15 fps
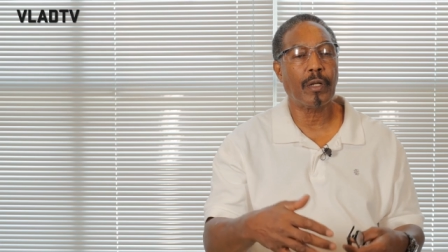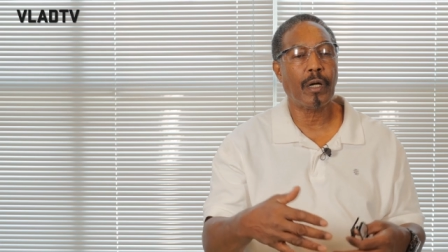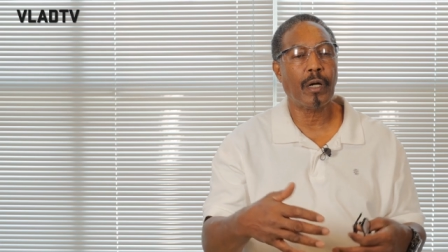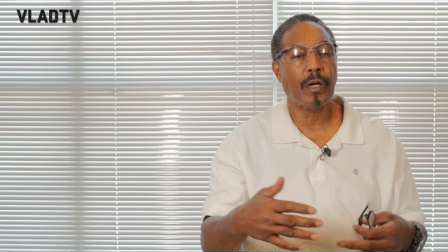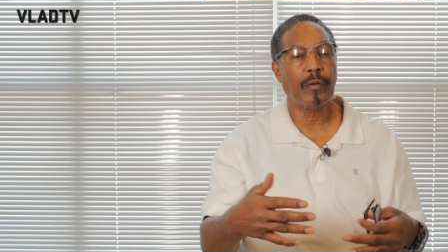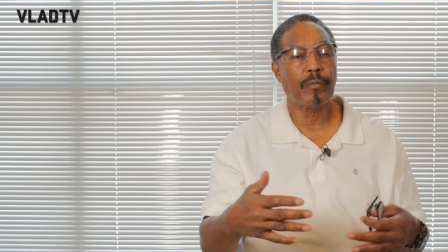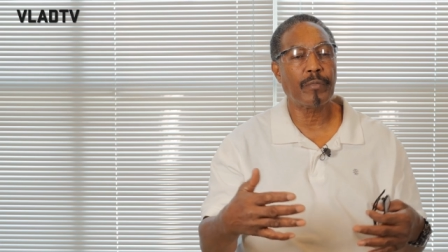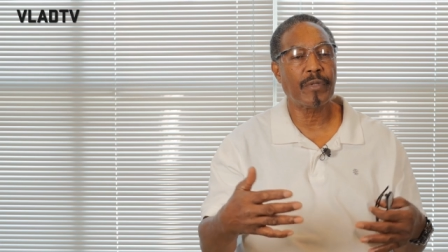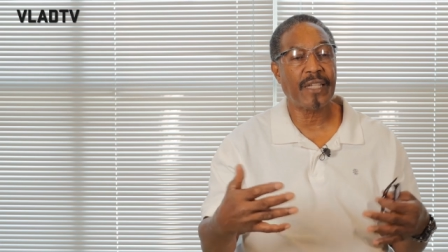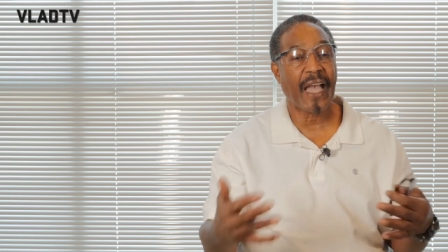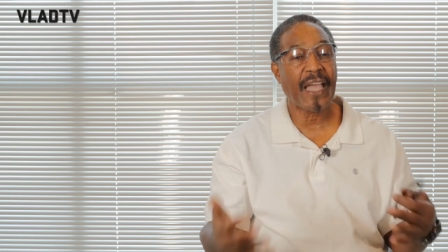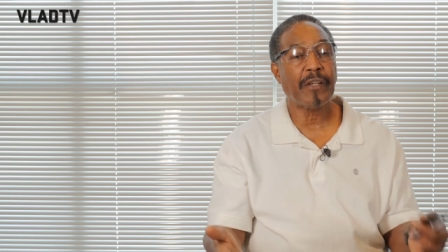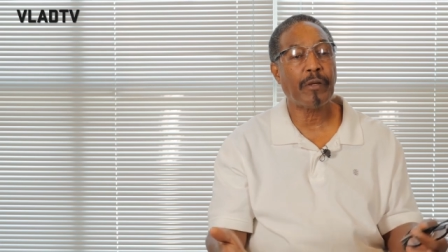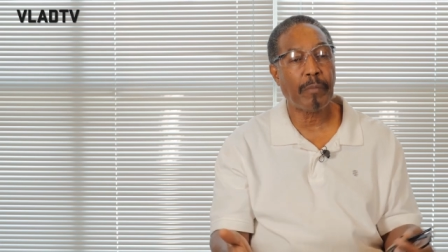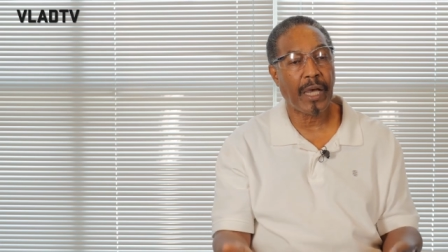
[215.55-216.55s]
um,
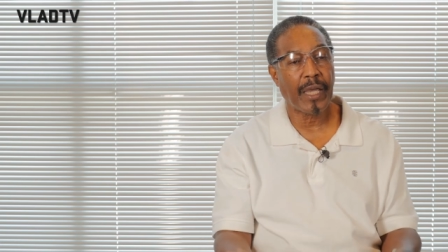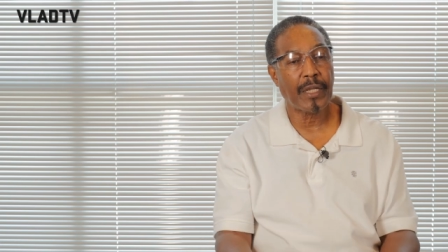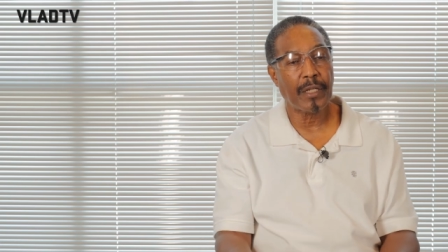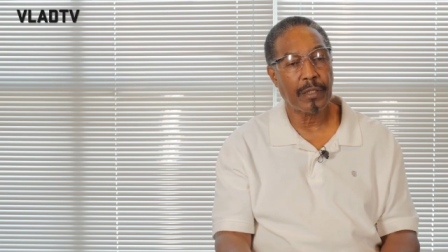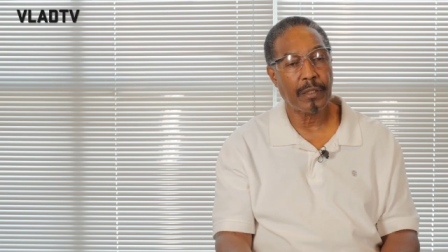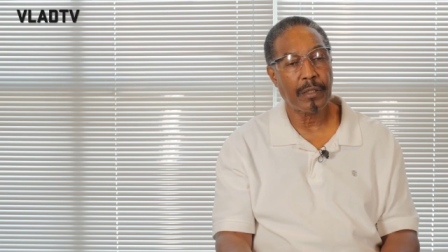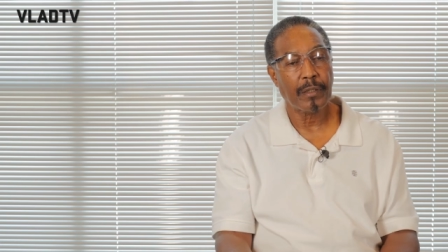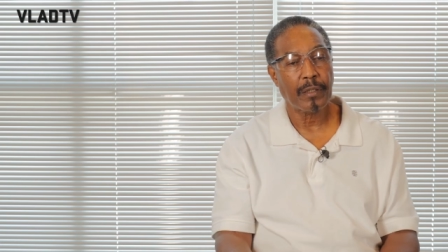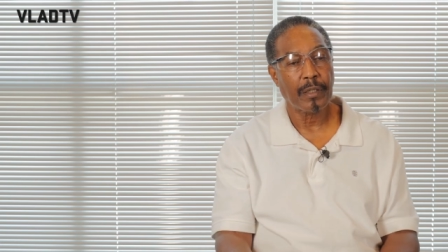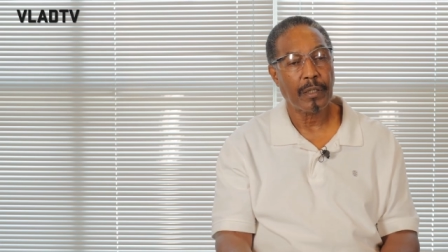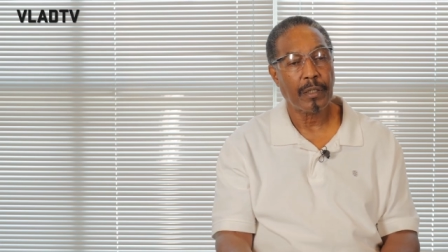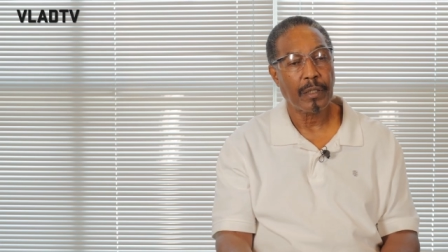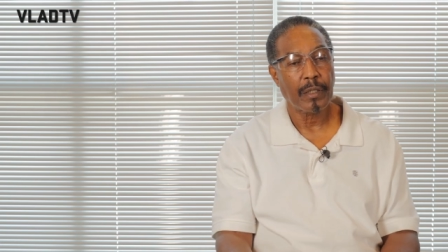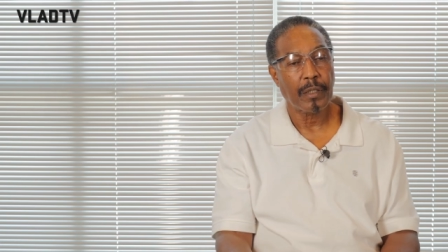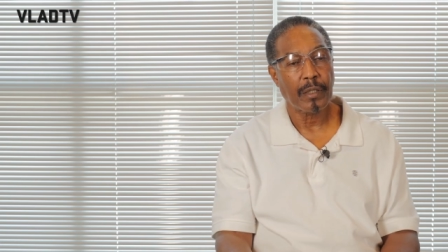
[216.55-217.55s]
dynamite
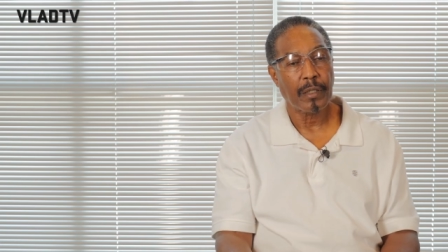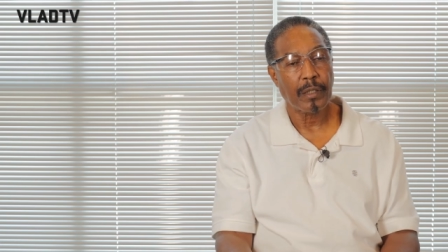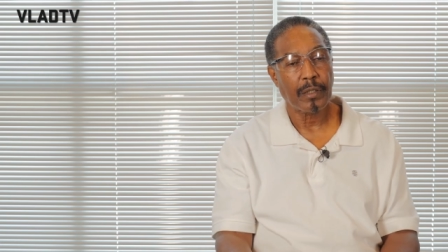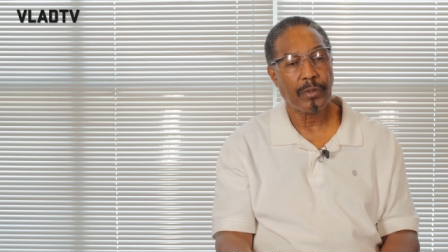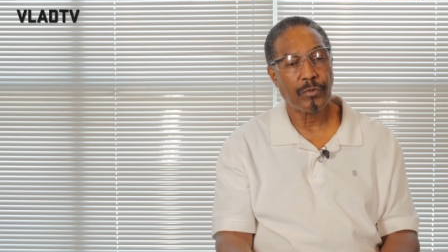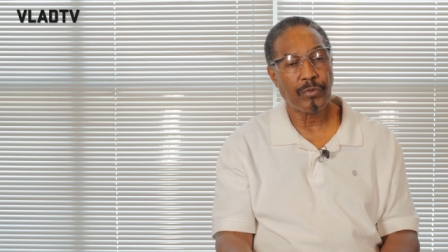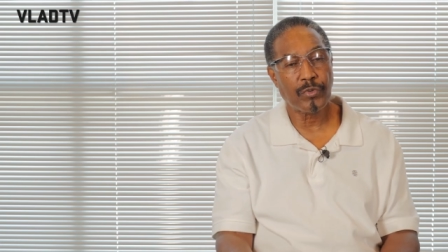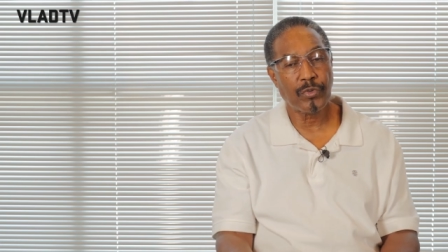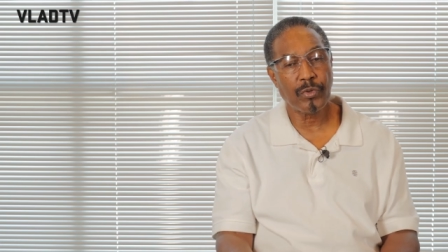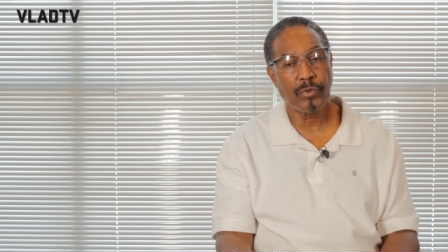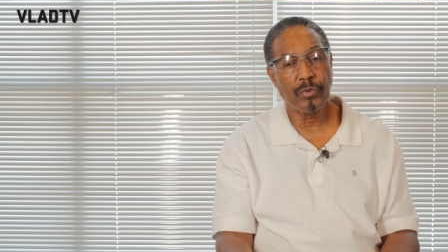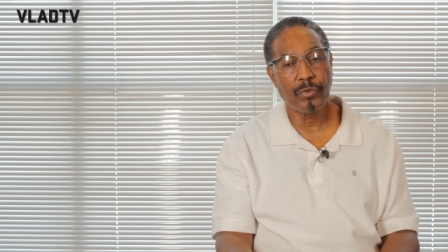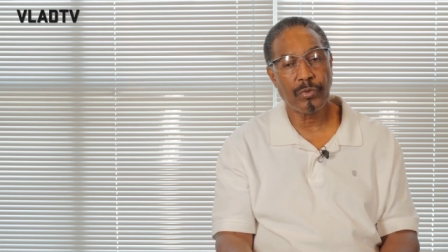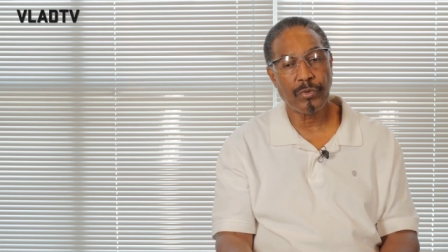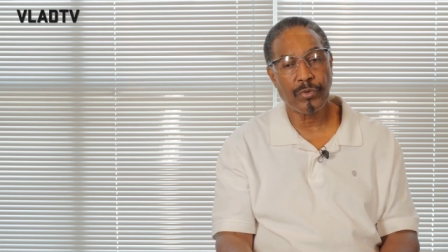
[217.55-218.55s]

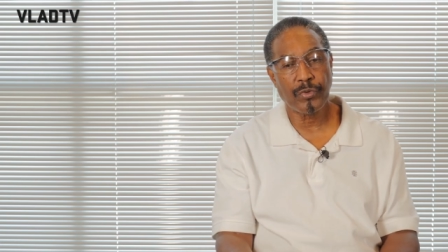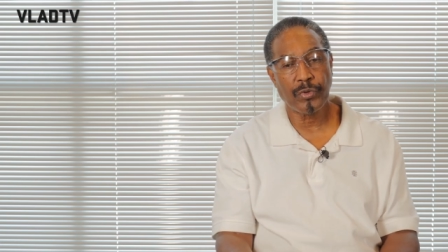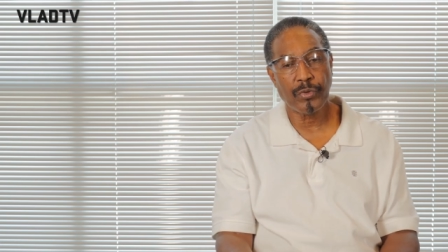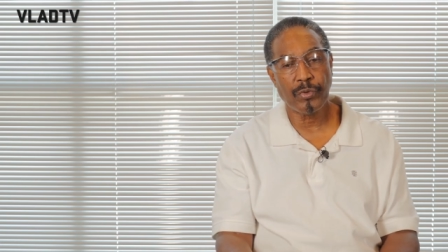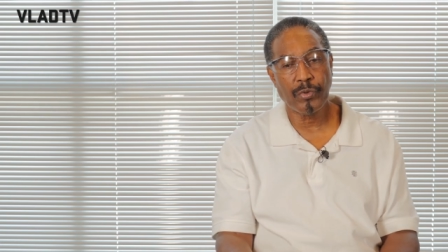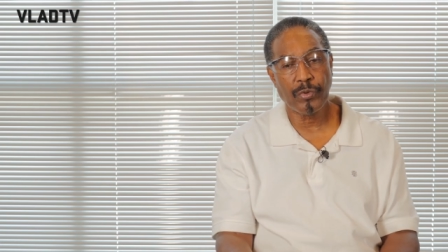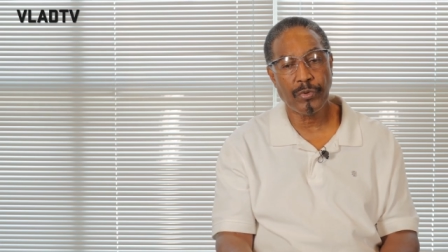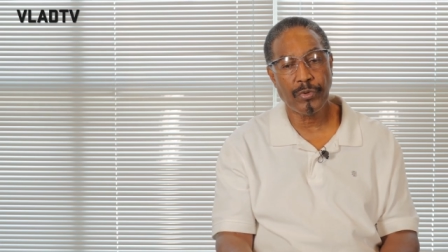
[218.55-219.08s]
to, to,